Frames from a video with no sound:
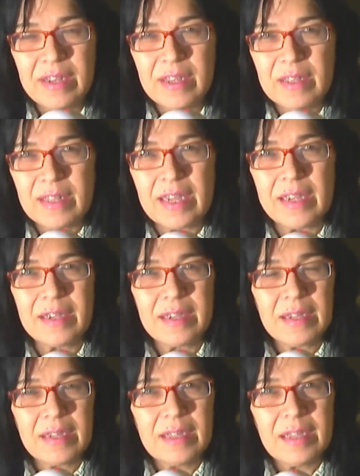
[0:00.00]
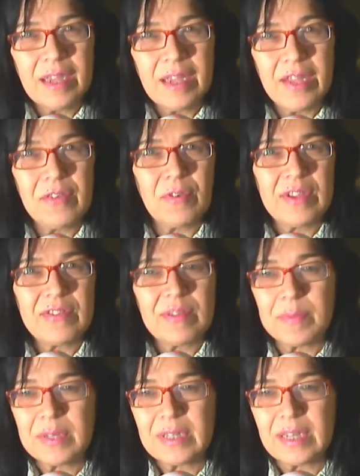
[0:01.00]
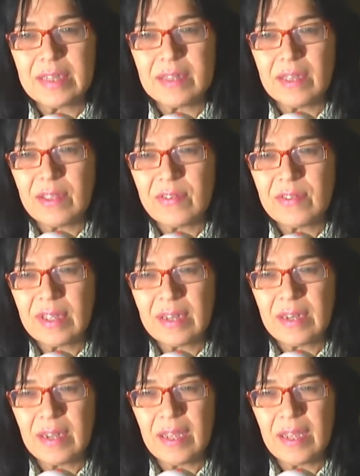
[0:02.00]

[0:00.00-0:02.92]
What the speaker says: to address something like this? And